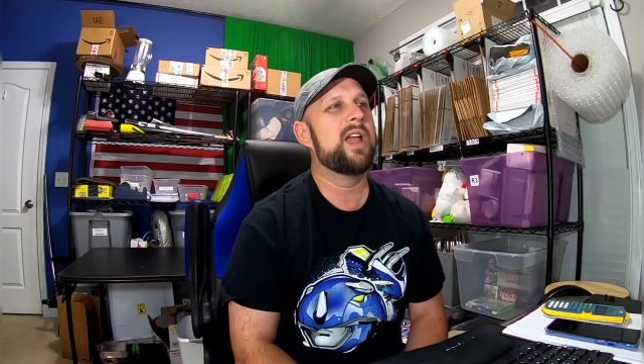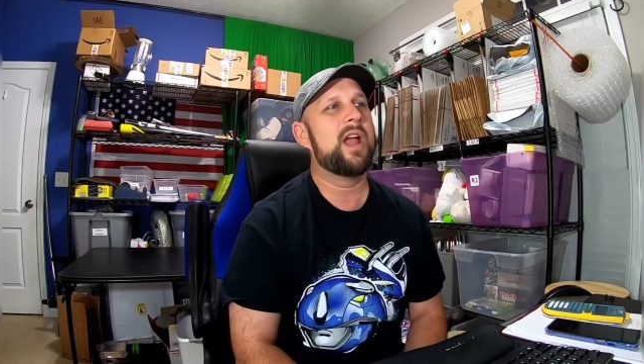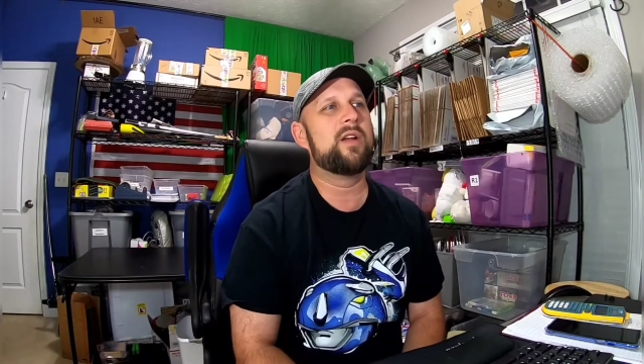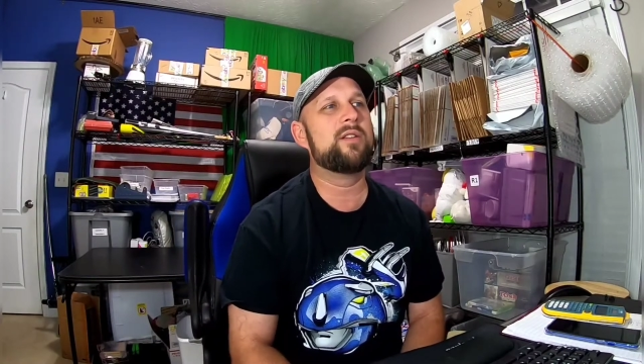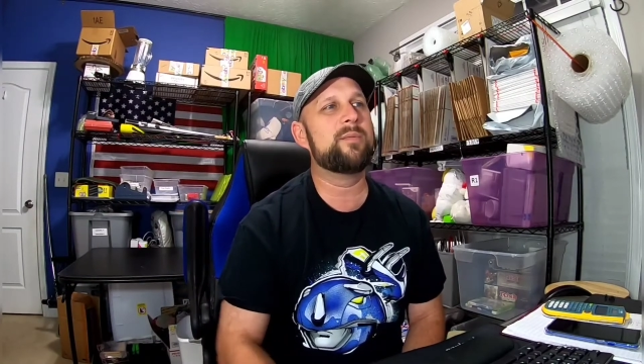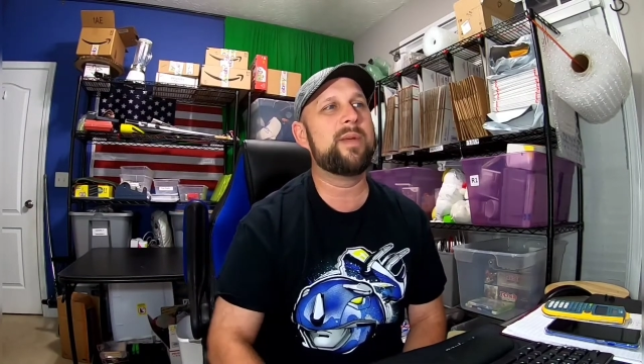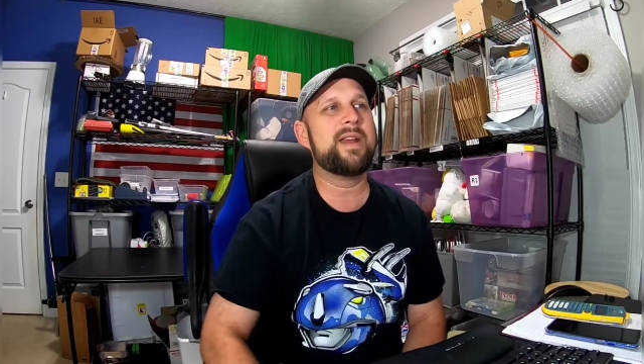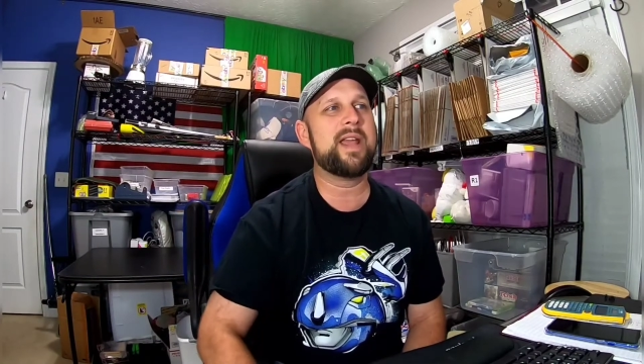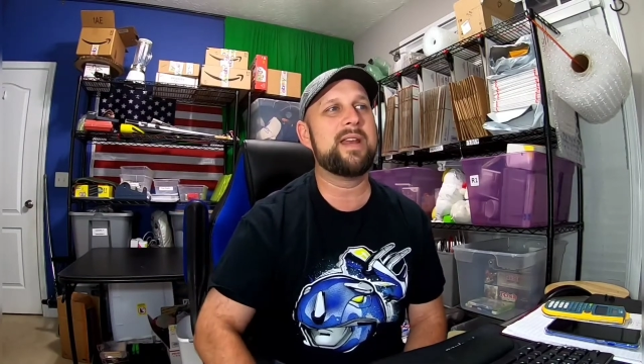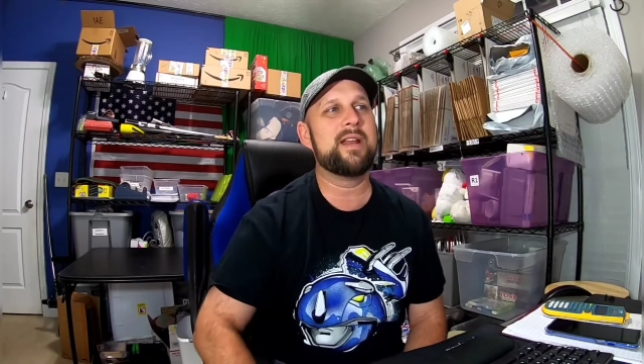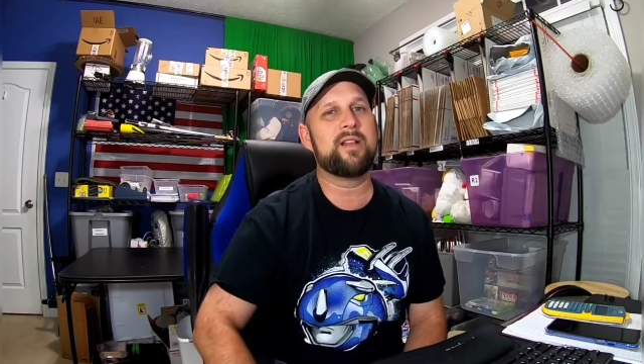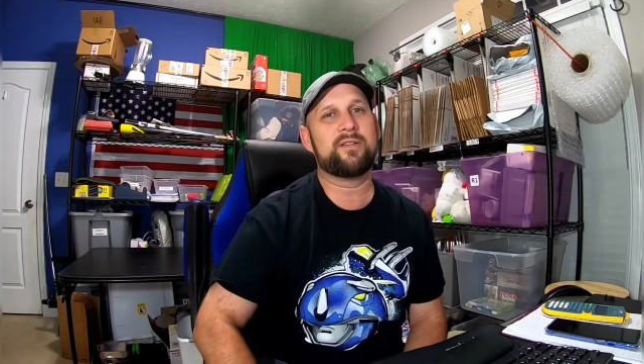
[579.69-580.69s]
I only made
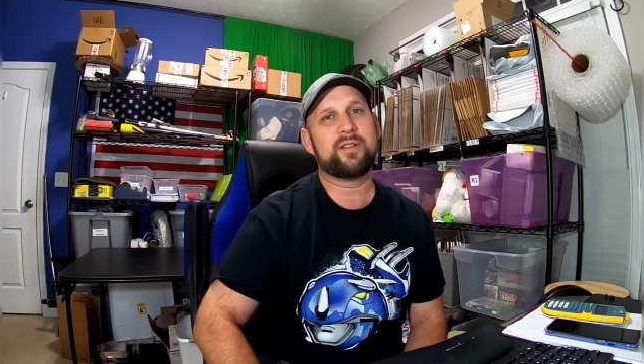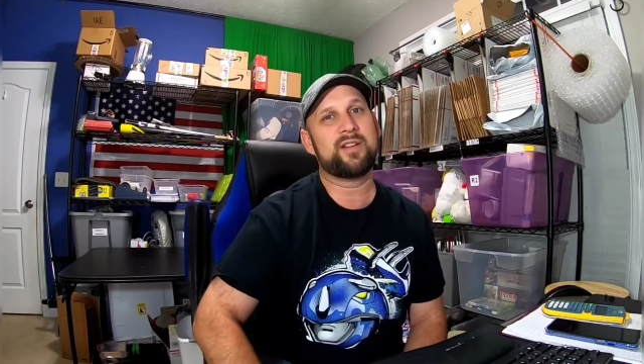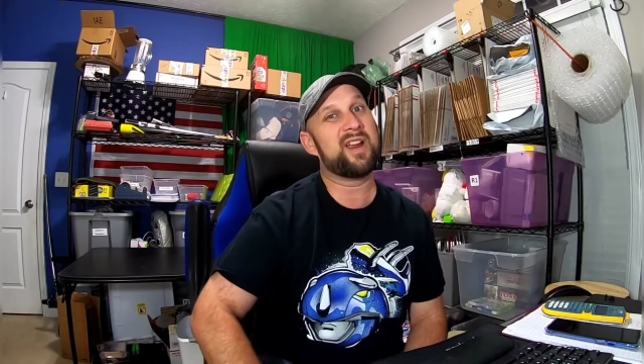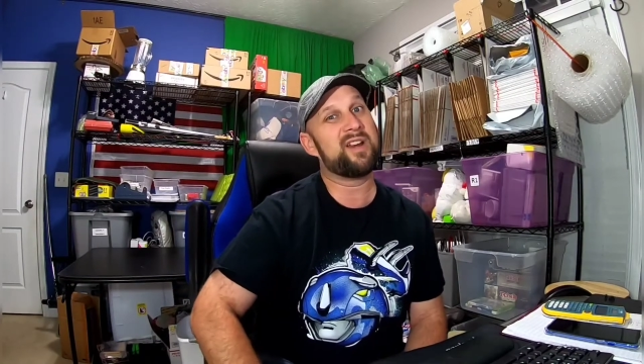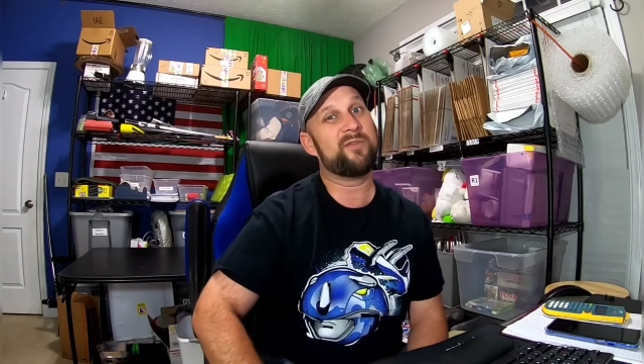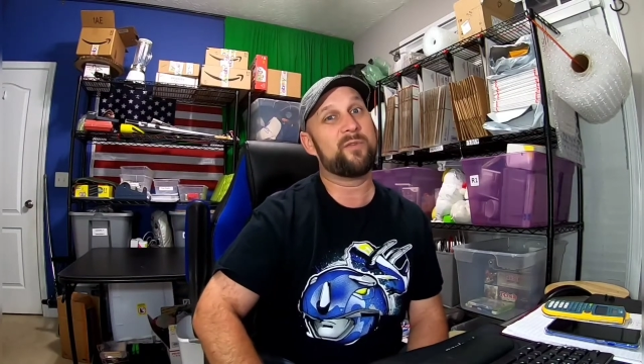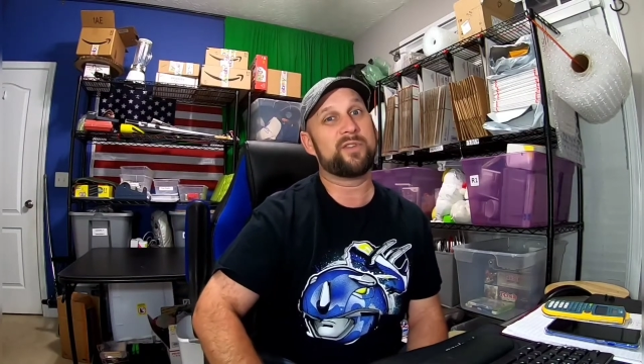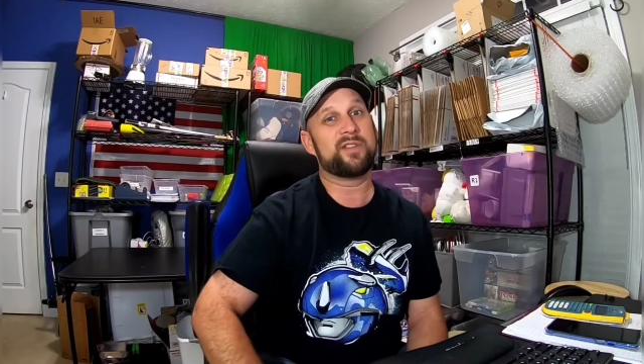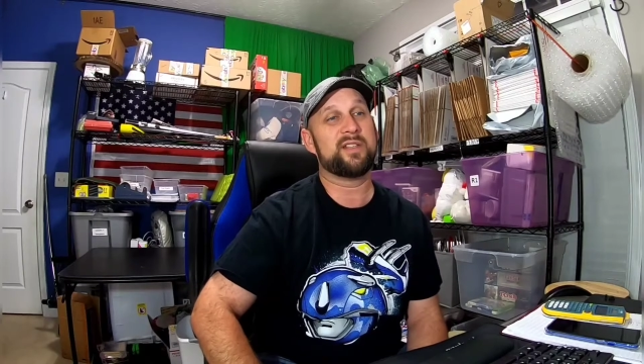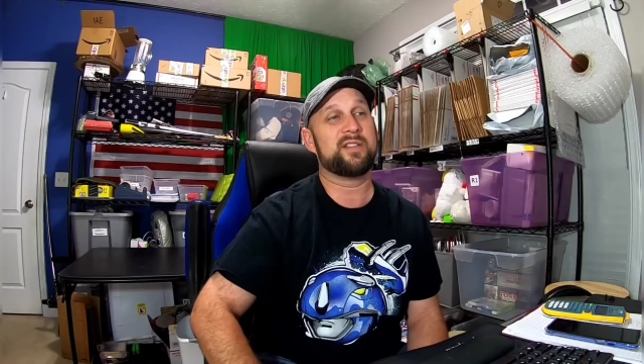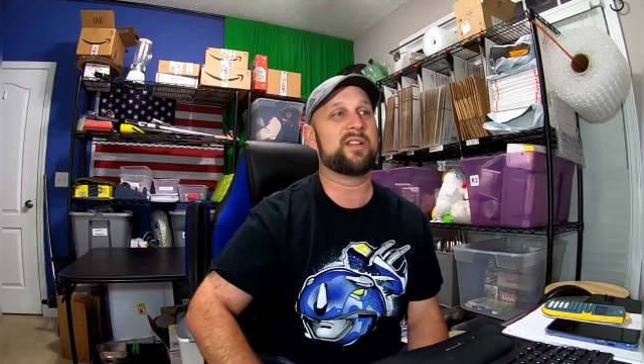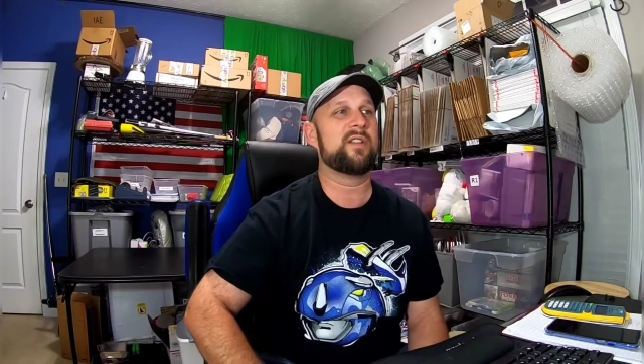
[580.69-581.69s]

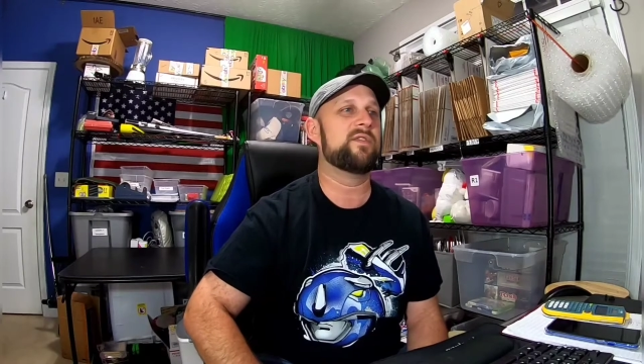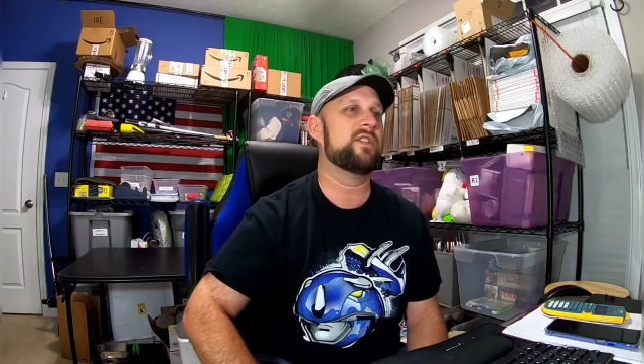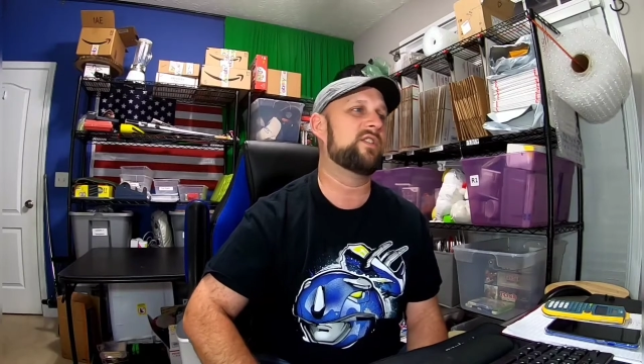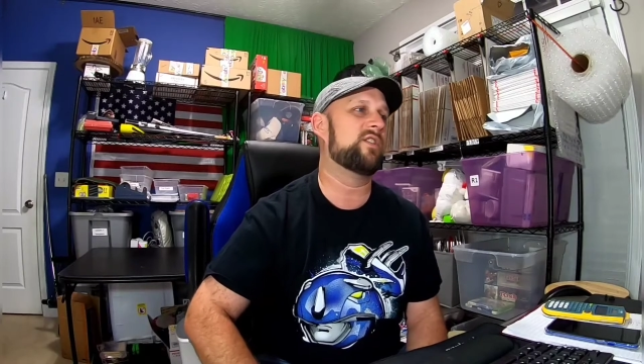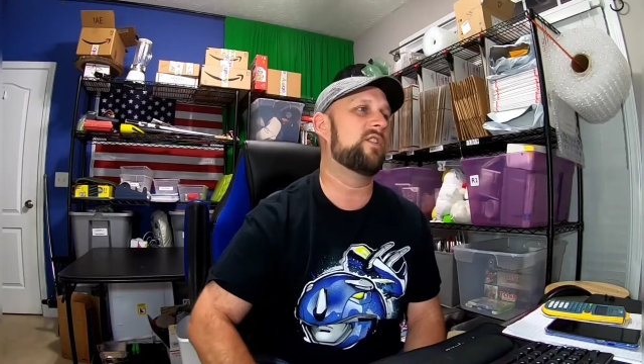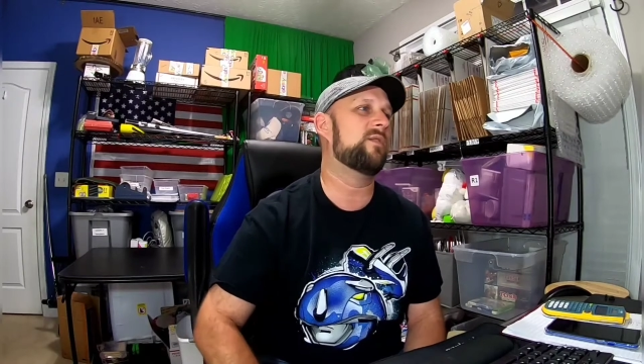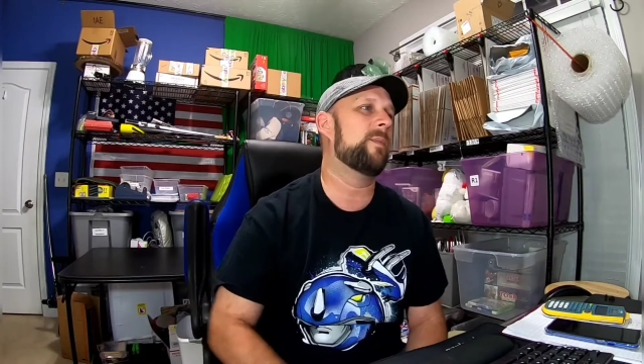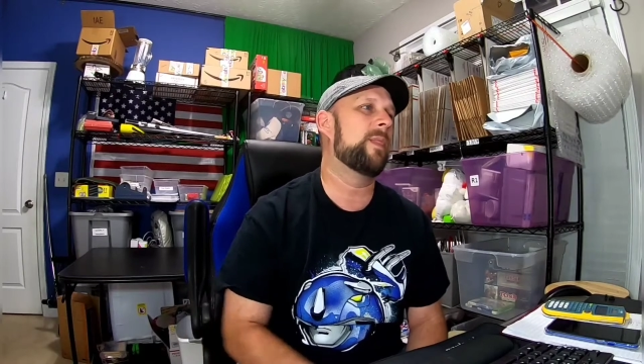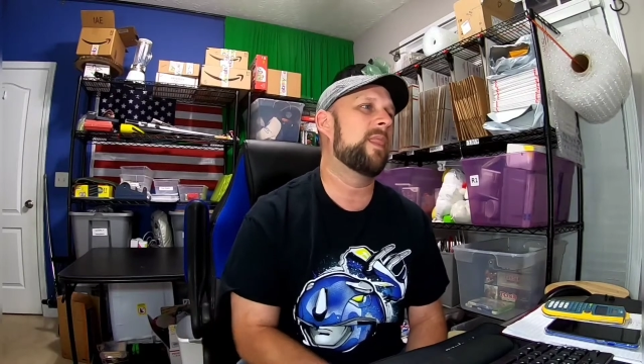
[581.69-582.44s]
$8.94 off this shirt.